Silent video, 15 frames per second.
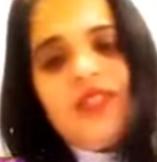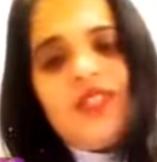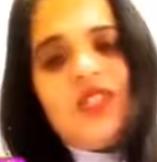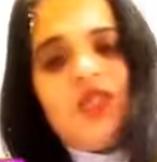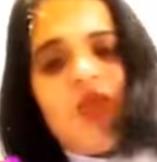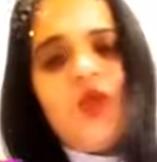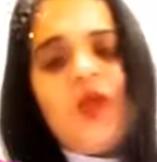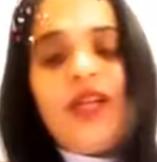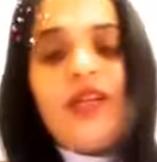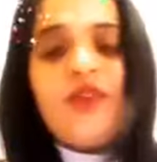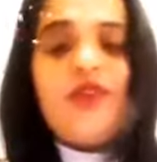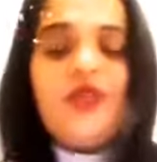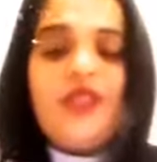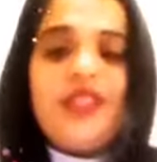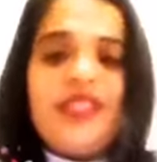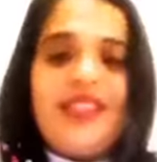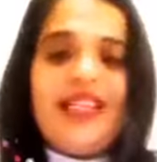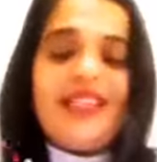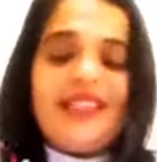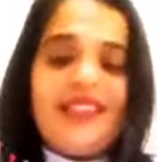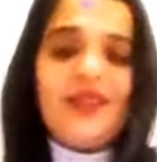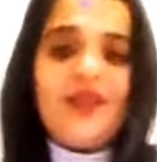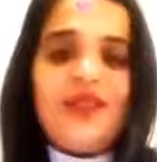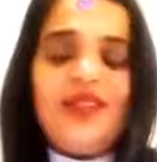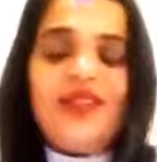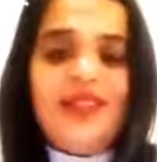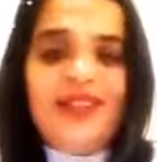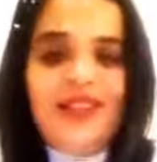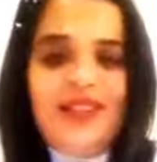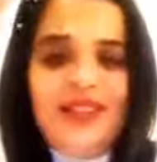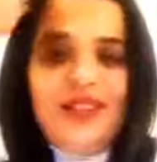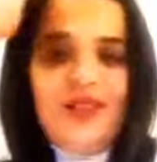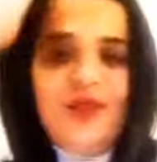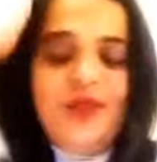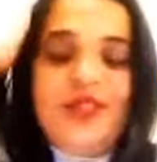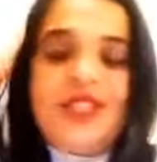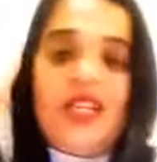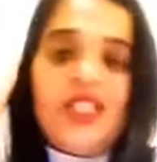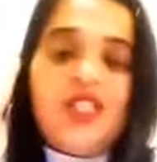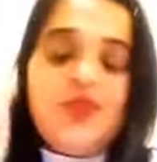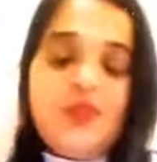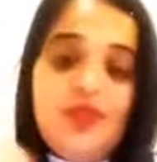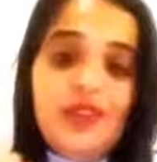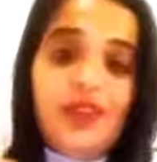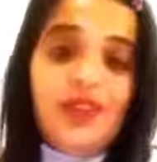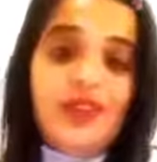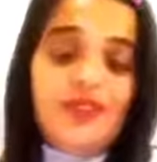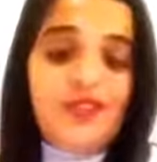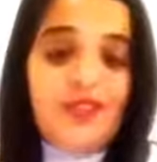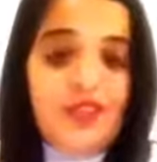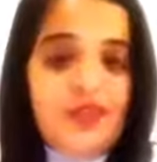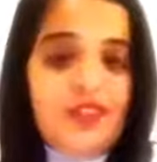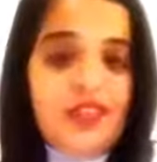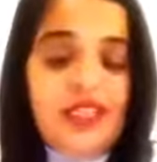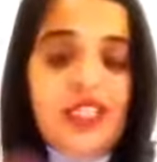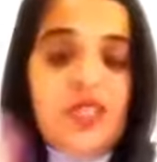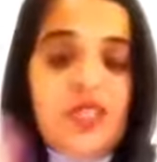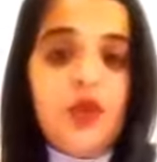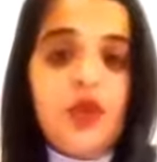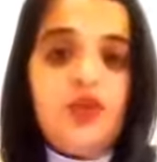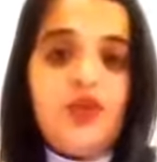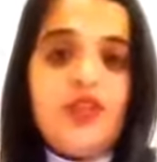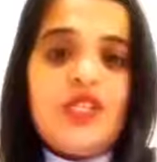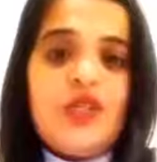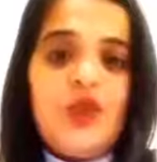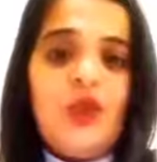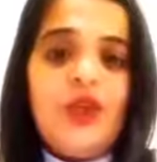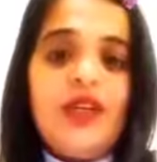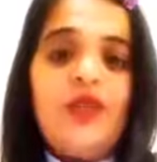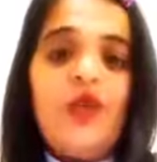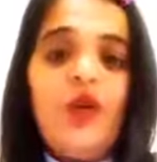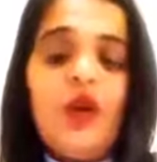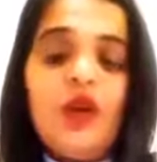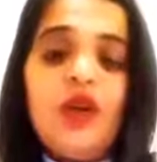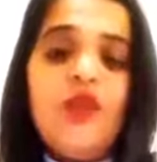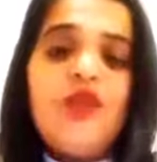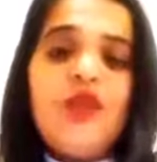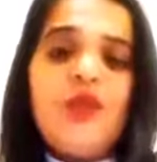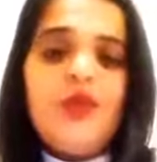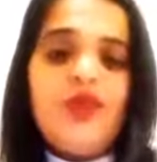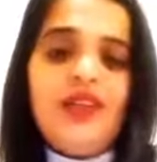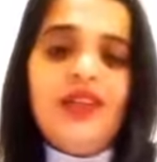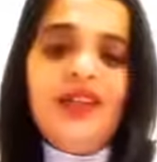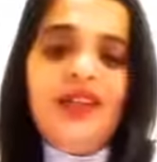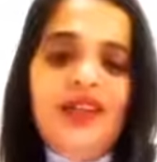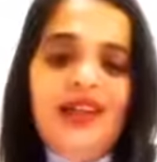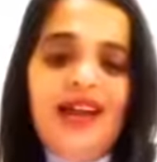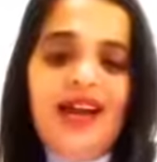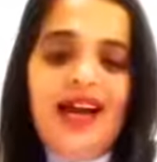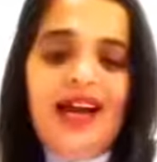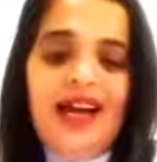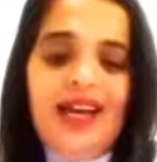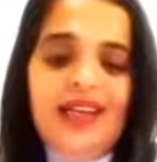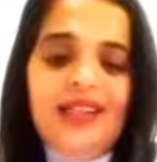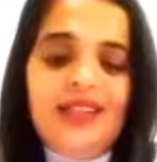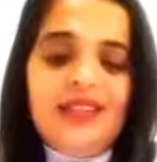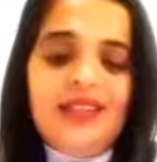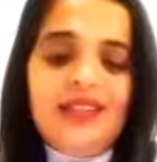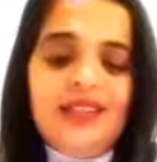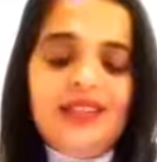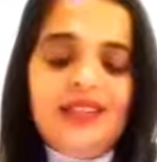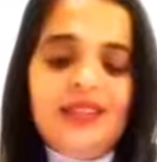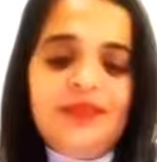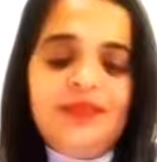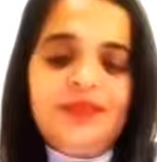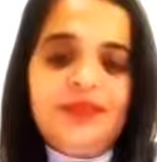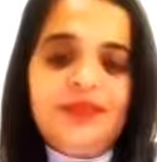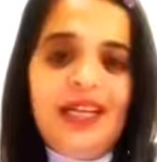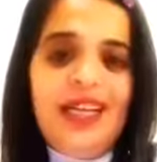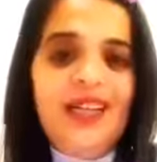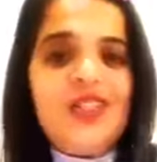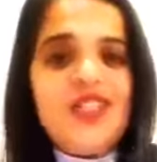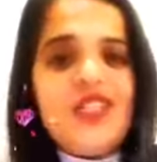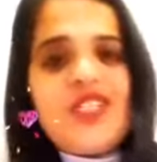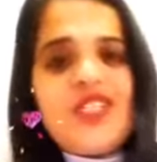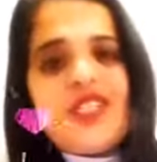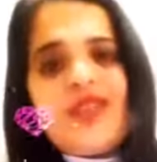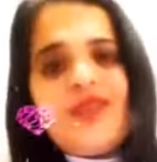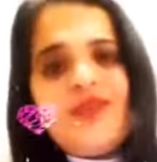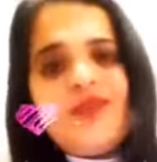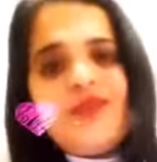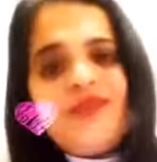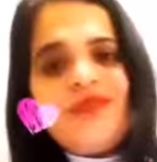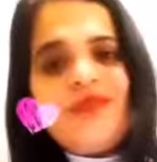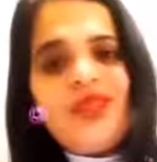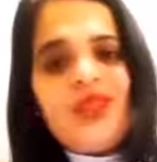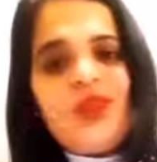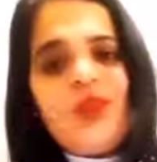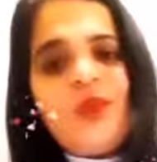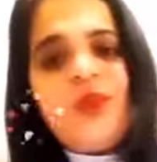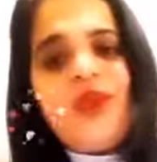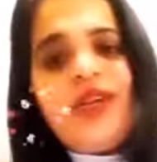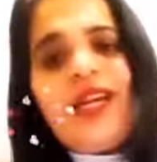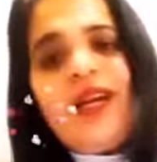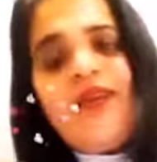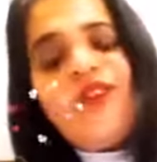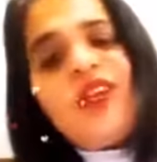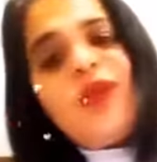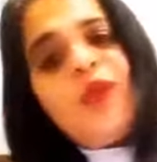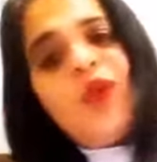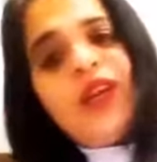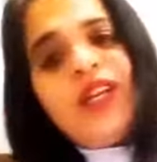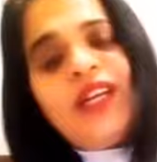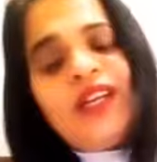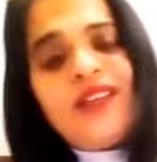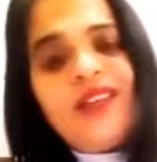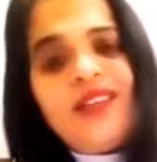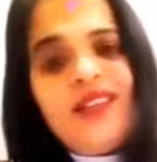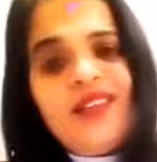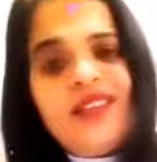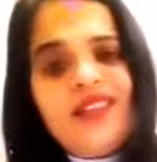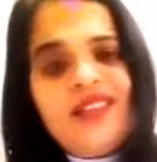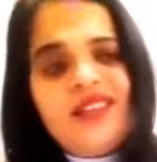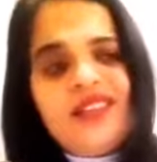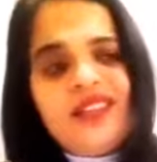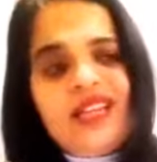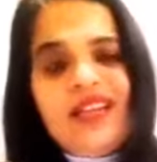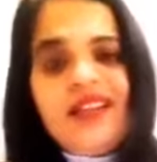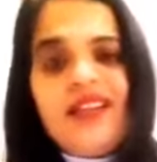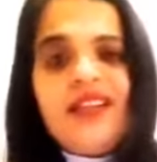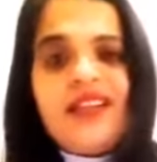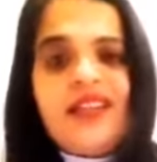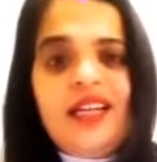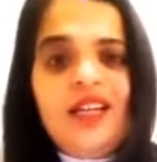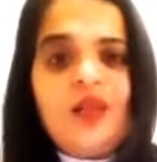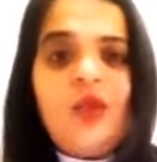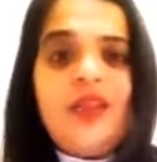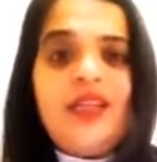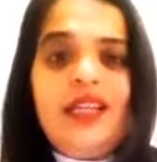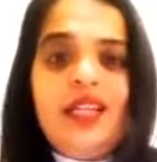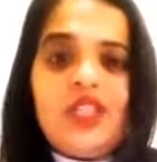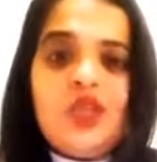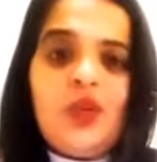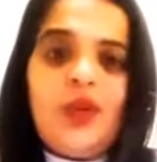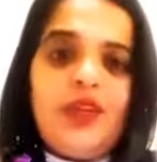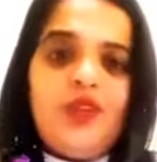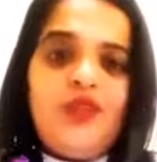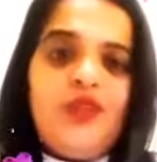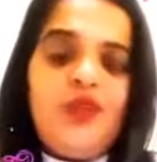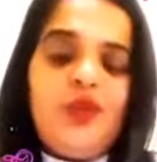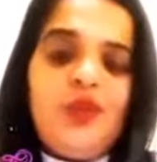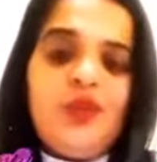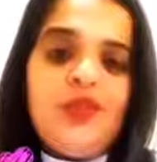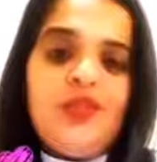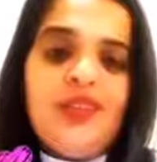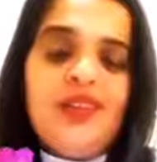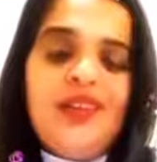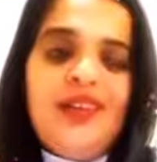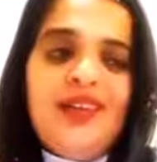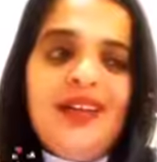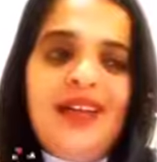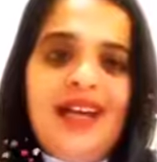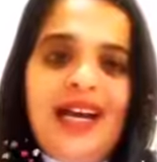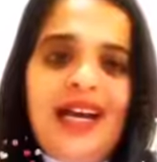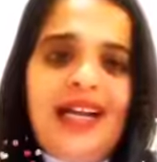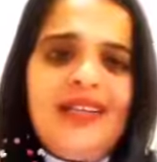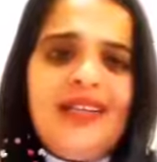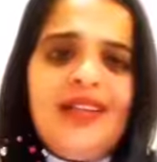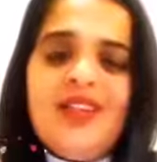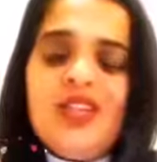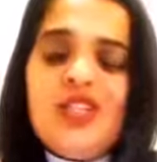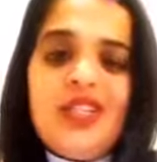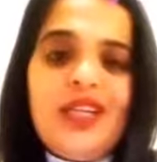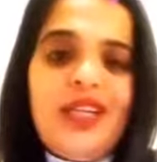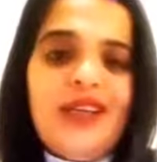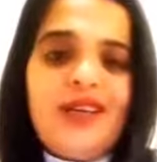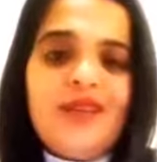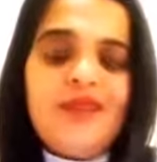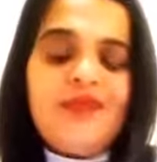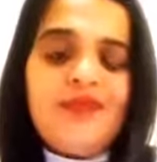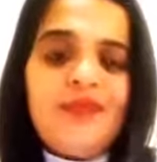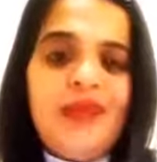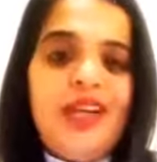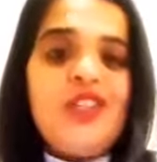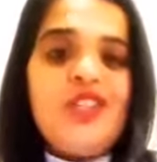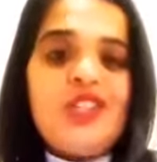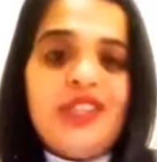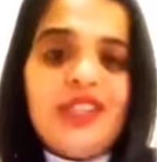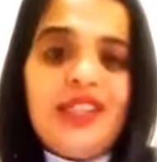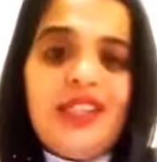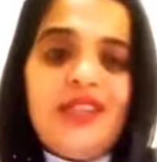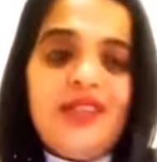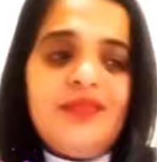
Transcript: so wonderful connecting with such with this beautiful soul in all of you and uh, i just you know pray every morning that i can connect with each one of you and can share my journey